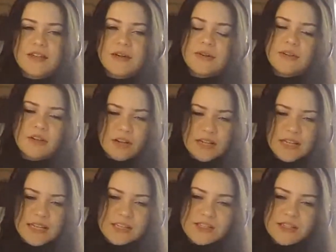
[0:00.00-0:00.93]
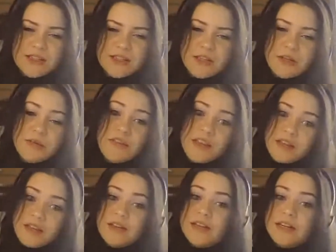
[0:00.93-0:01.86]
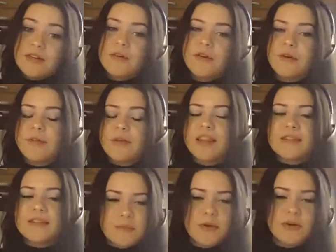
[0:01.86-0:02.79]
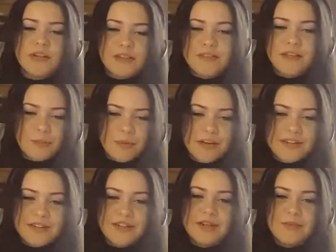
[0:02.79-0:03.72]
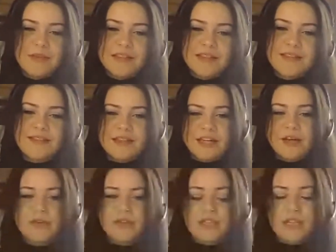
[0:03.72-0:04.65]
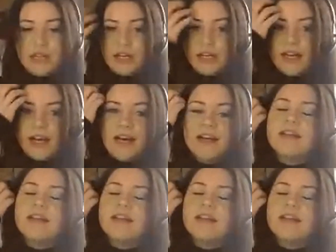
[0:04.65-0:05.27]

or the knowledge that you think you need for it, but that's the point of the apprenticeship. It's to learn that,